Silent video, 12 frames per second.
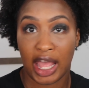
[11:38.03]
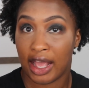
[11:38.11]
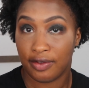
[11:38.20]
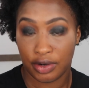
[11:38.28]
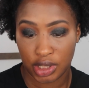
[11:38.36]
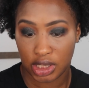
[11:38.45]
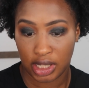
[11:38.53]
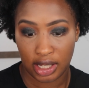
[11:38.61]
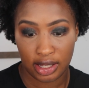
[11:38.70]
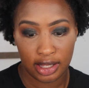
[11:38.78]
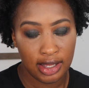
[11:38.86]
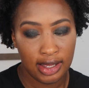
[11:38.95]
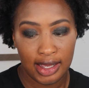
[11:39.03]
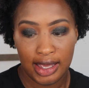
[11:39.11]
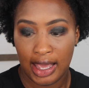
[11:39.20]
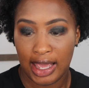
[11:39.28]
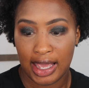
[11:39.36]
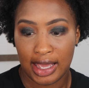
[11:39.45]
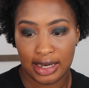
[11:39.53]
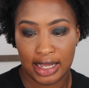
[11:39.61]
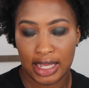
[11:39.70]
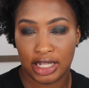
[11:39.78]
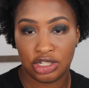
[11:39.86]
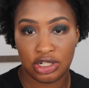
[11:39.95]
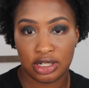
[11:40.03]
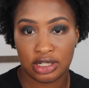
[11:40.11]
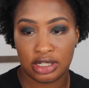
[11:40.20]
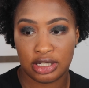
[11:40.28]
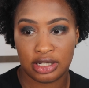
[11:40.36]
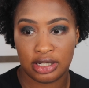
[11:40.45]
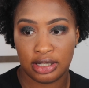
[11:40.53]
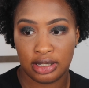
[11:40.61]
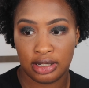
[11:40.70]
ever see, and it just